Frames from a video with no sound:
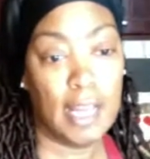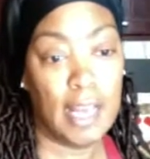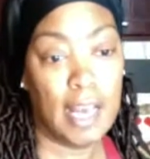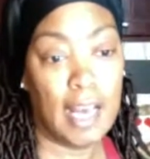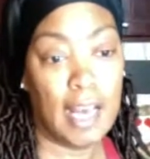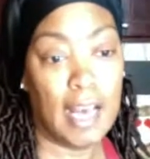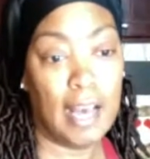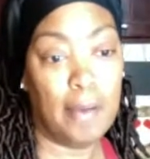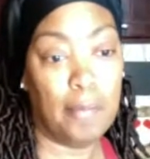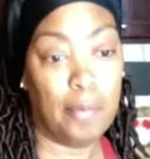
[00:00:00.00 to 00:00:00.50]

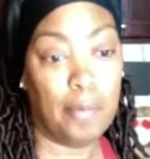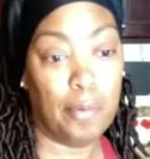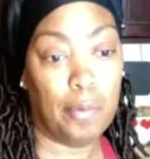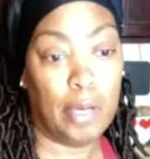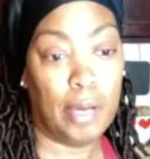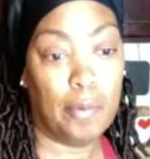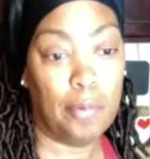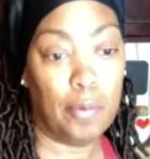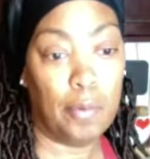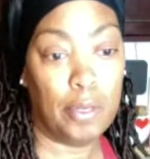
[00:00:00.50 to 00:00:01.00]
I
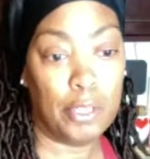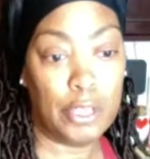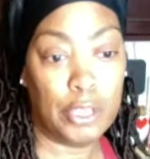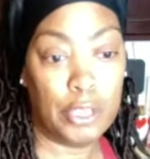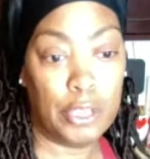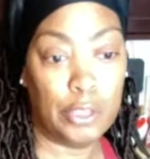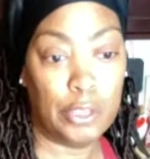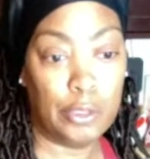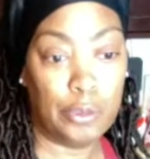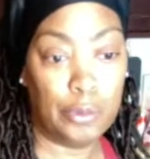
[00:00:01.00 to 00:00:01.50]
want
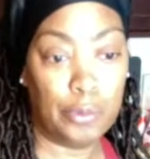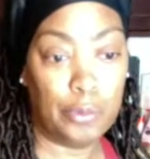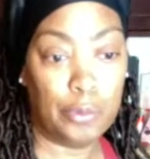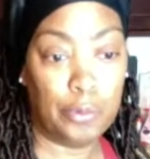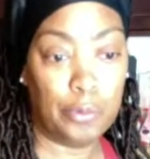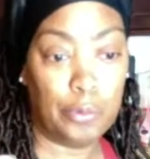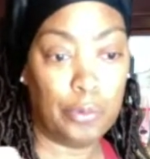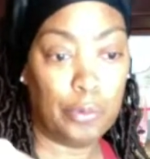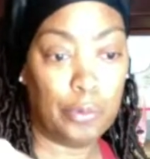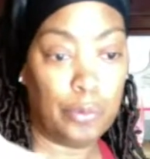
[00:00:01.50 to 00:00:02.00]
to
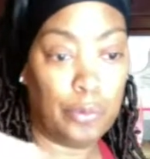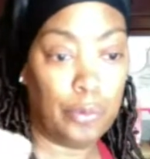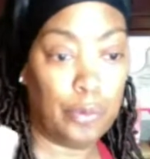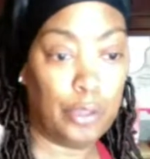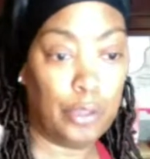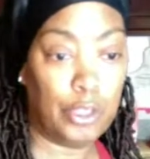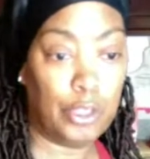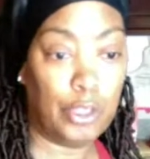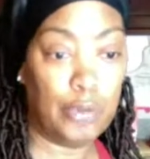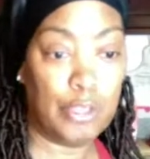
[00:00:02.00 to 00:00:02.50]

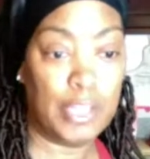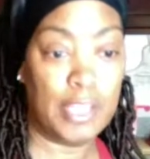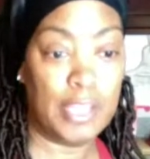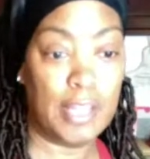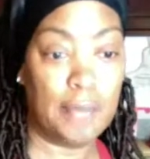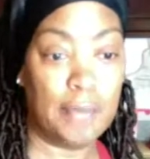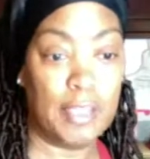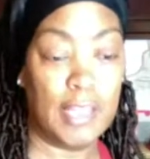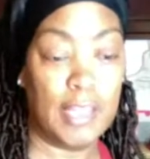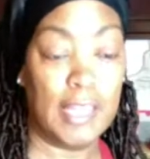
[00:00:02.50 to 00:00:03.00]
use
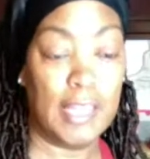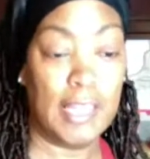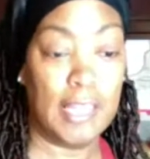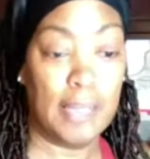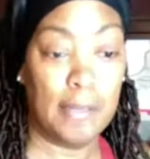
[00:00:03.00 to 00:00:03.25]
something